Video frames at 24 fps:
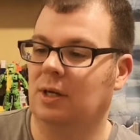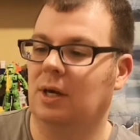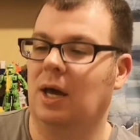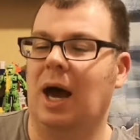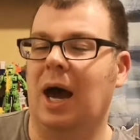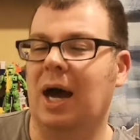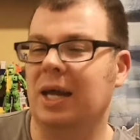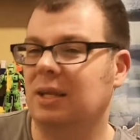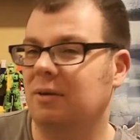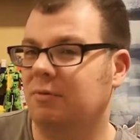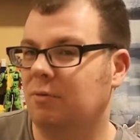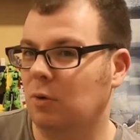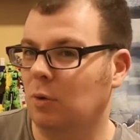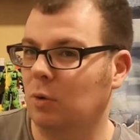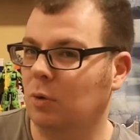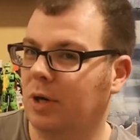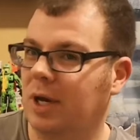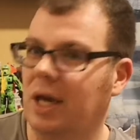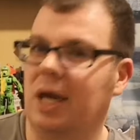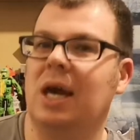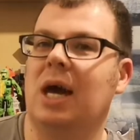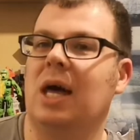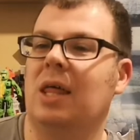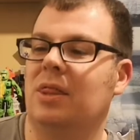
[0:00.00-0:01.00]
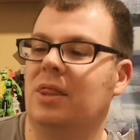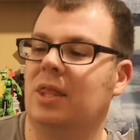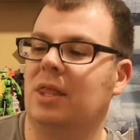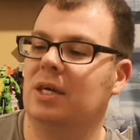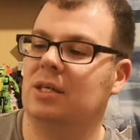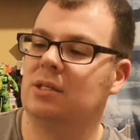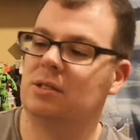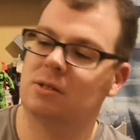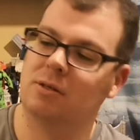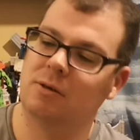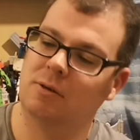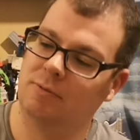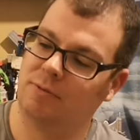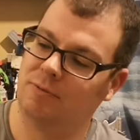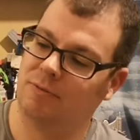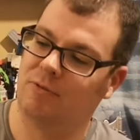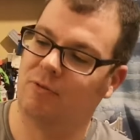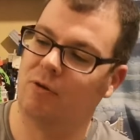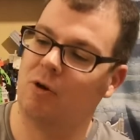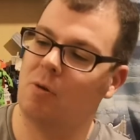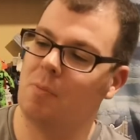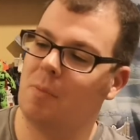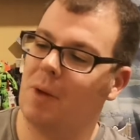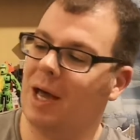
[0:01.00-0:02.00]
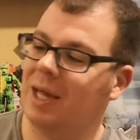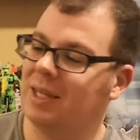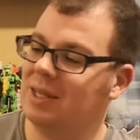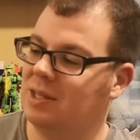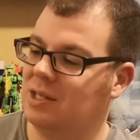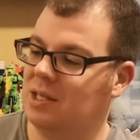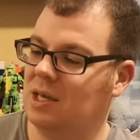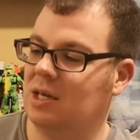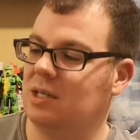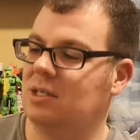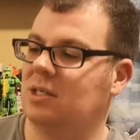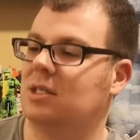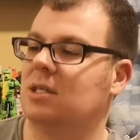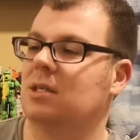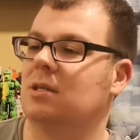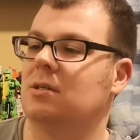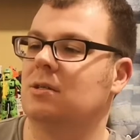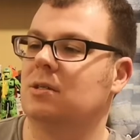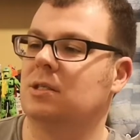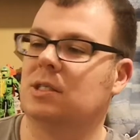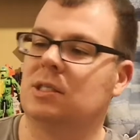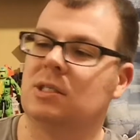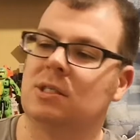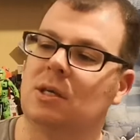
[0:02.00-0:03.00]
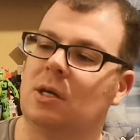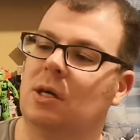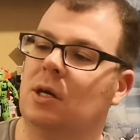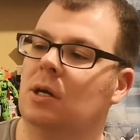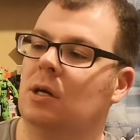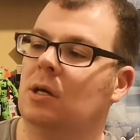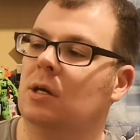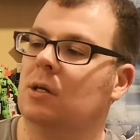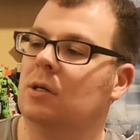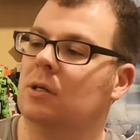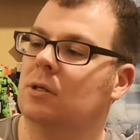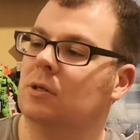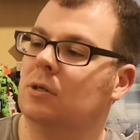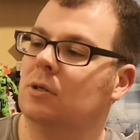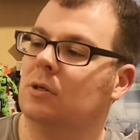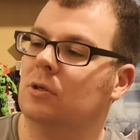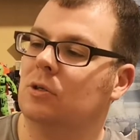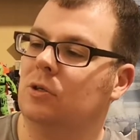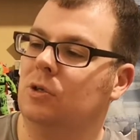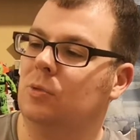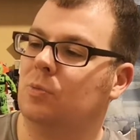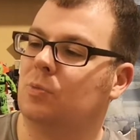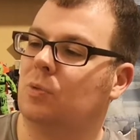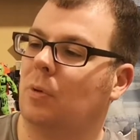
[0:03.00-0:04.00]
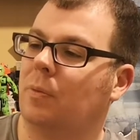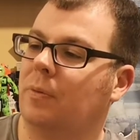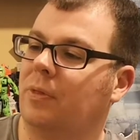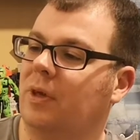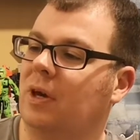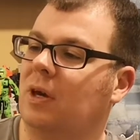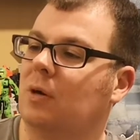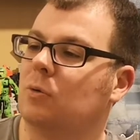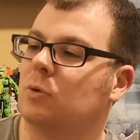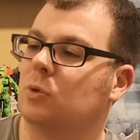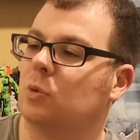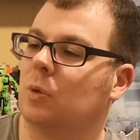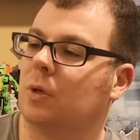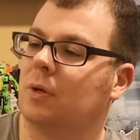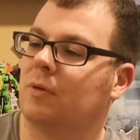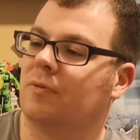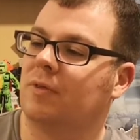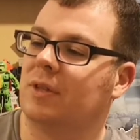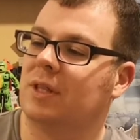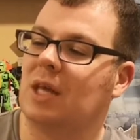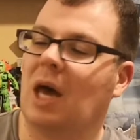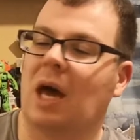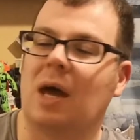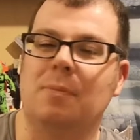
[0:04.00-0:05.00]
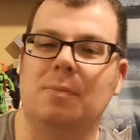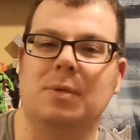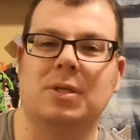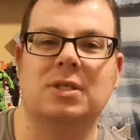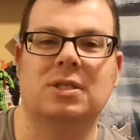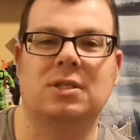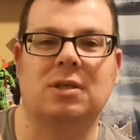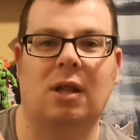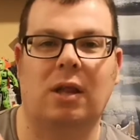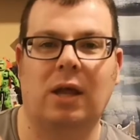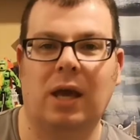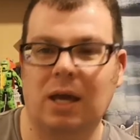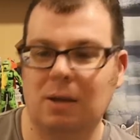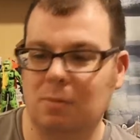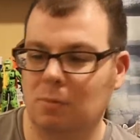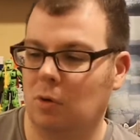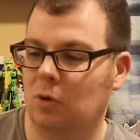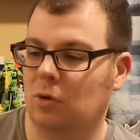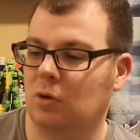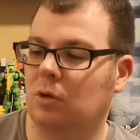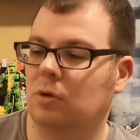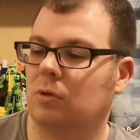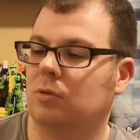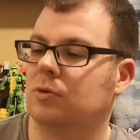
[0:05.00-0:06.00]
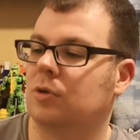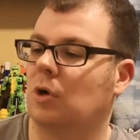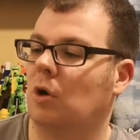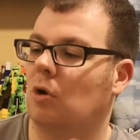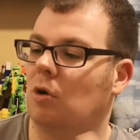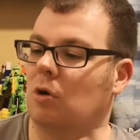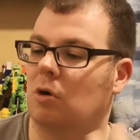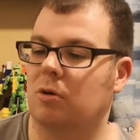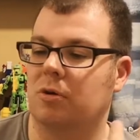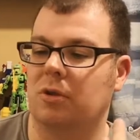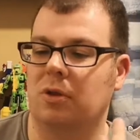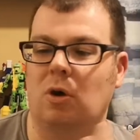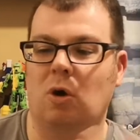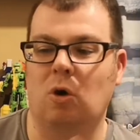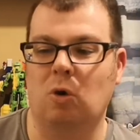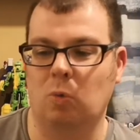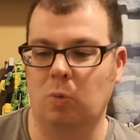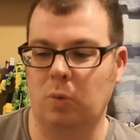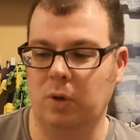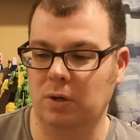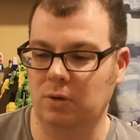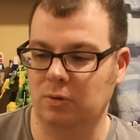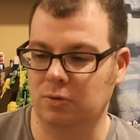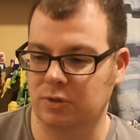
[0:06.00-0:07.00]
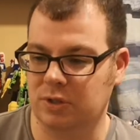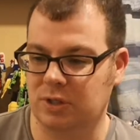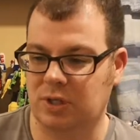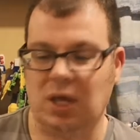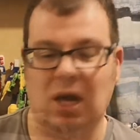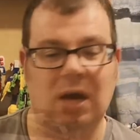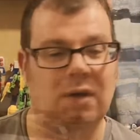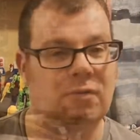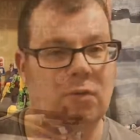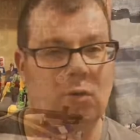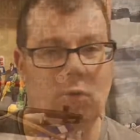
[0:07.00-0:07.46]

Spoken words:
And if you're looking at this from a distance, you'd probably think it was one of the Diamond Select models or the Hot Wheels that have